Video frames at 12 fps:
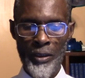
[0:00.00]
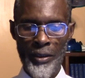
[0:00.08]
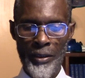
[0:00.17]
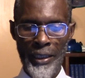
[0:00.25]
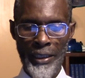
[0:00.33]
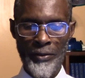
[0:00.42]

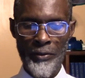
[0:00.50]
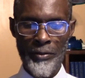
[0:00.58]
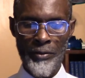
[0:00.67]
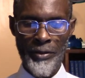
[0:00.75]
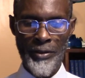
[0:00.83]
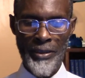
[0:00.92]
that it
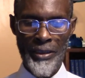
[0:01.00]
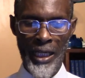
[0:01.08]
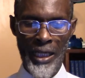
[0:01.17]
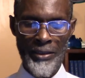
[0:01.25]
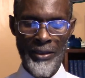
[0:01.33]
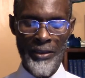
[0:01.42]
would
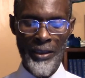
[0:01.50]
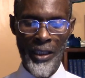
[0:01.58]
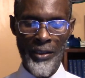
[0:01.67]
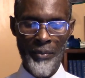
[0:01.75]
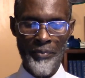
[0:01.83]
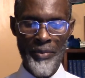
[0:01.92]
start
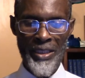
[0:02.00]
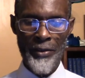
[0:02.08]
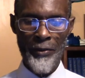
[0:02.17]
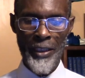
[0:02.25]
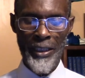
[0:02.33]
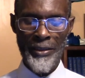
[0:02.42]
another
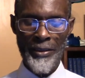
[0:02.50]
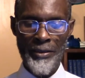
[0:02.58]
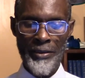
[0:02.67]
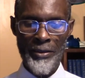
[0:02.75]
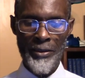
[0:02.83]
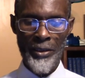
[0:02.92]
period
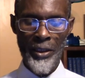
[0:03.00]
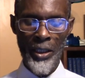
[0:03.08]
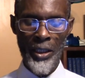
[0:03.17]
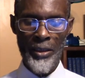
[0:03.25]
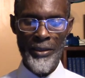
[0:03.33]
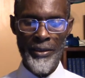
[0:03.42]

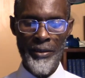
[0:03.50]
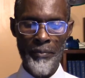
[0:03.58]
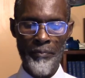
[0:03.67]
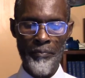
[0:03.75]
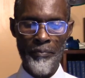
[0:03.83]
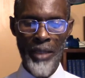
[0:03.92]
called
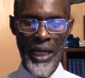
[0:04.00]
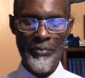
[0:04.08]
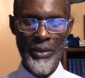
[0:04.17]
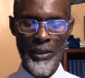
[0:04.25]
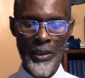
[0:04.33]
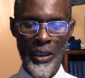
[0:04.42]

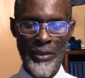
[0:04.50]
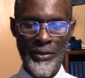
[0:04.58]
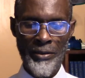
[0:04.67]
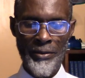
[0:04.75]
Babylon